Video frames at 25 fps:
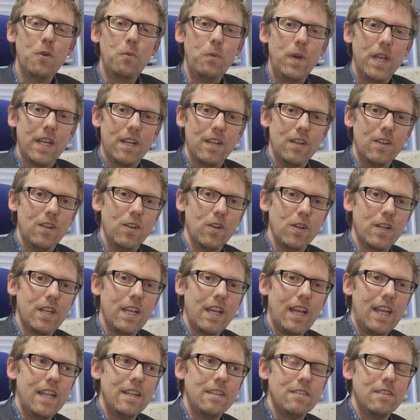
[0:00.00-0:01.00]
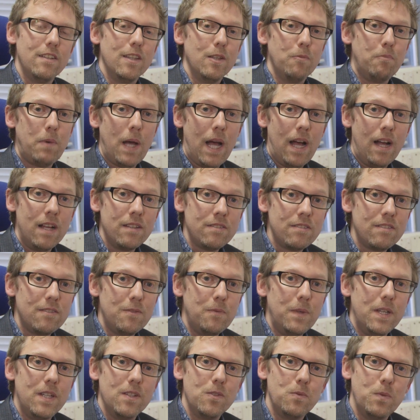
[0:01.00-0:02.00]
We can look into the
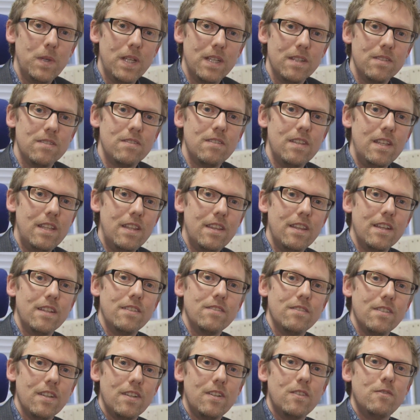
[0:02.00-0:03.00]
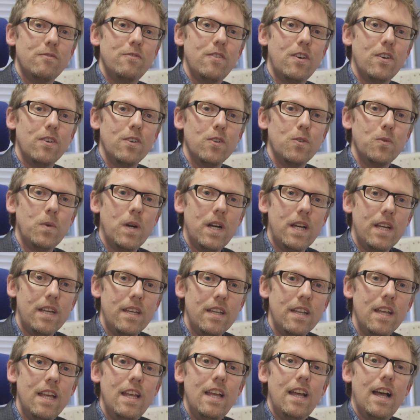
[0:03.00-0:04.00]
past because we can see things that are far
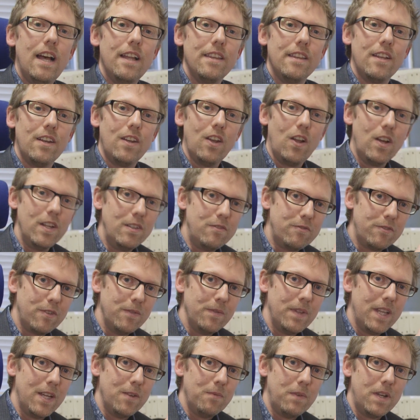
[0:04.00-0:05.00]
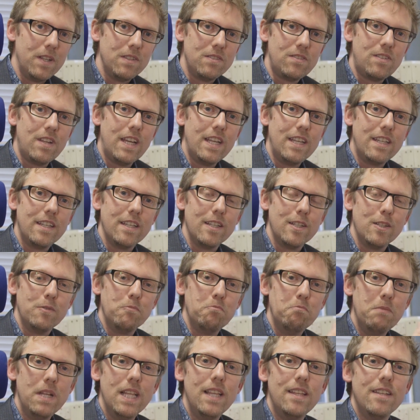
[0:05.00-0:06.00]
away, and the light from them has
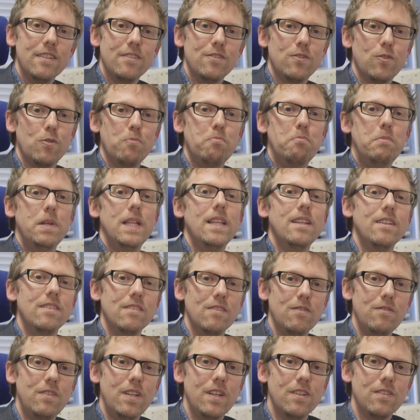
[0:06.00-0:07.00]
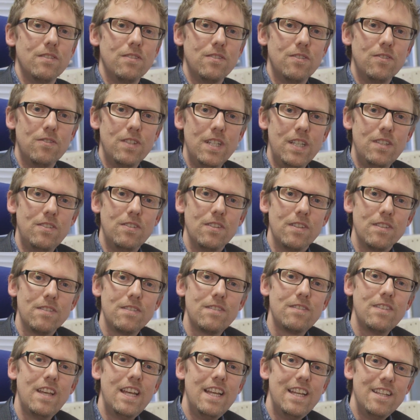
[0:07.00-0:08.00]
taken millions or billions of years to reach
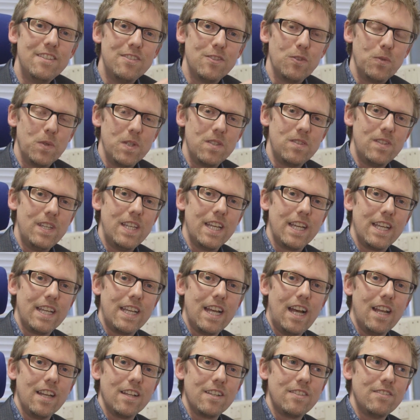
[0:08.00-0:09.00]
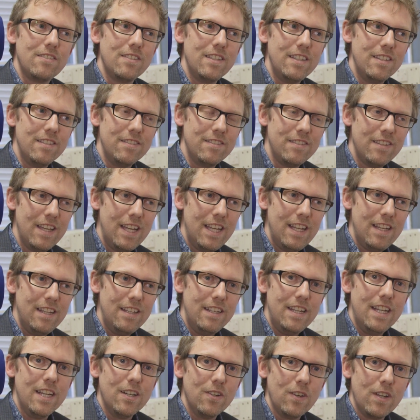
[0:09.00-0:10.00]
us. So we're seeing galaxies
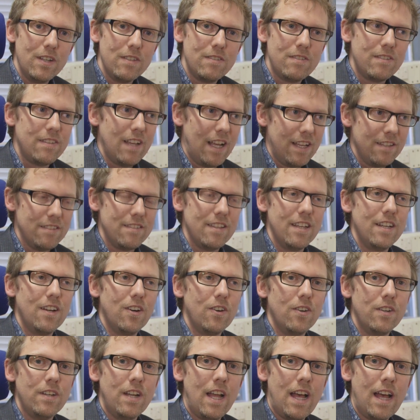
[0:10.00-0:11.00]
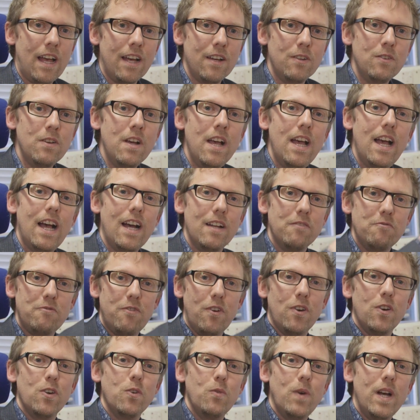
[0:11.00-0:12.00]
near us as they are now and
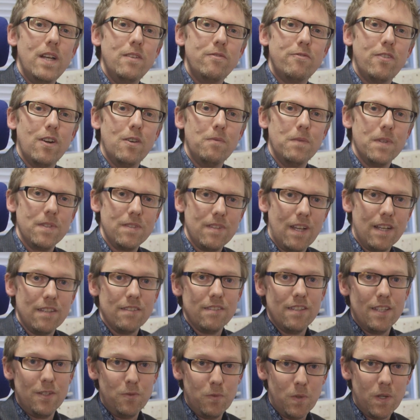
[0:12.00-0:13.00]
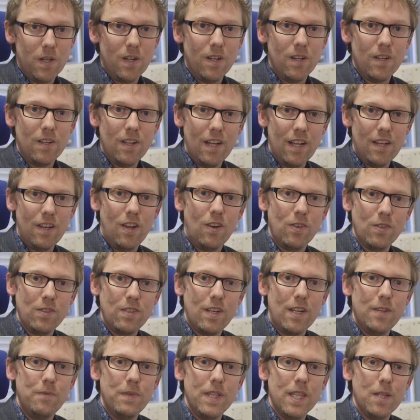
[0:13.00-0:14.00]
far away from us as they were a long
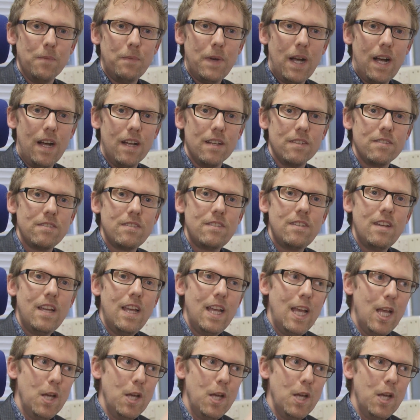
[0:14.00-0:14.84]
time in the past.